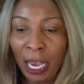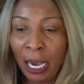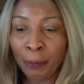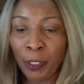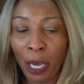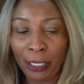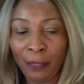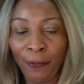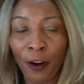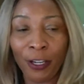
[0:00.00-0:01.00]
I'm talking
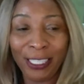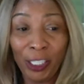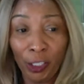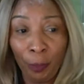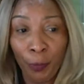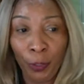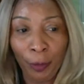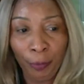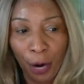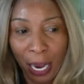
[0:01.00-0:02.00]
for the Khichi
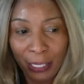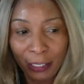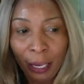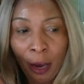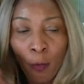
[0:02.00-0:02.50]
Beauty brands.